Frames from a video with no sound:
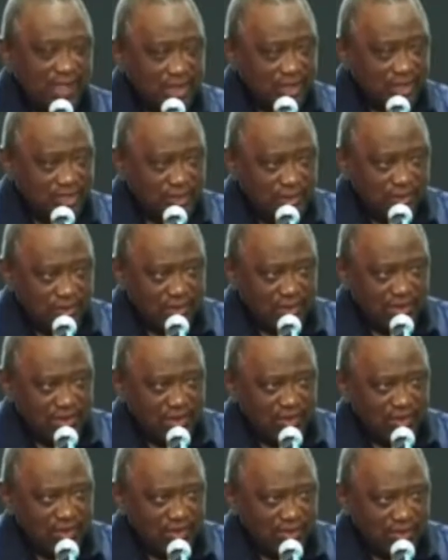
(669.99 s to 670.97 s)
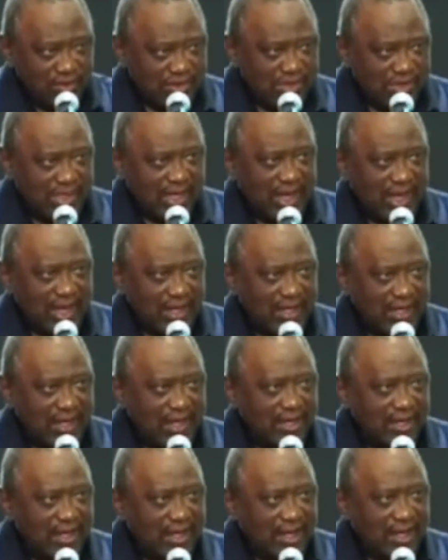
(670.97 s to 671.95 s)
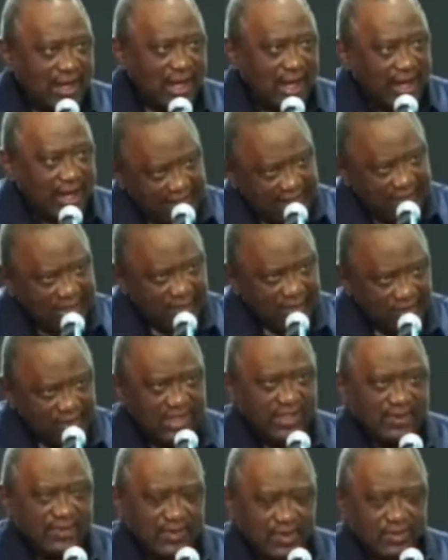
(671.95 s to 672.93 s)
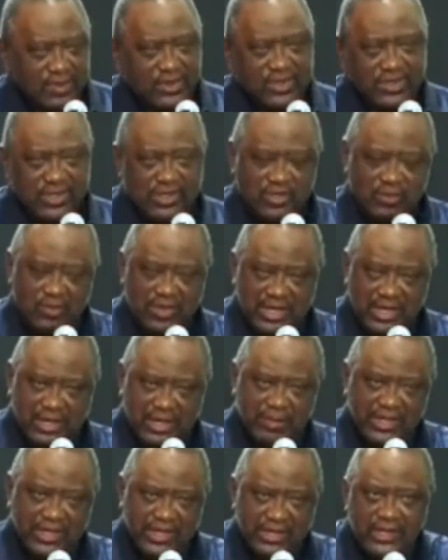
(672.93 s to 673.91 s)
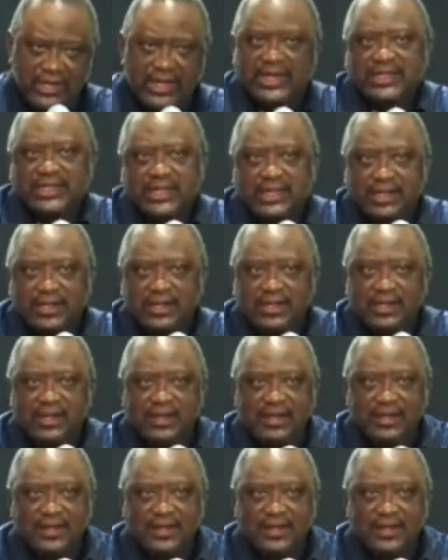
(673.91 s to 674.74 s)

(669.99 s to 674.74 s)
he showed no sign and did not even want it to become a discussion.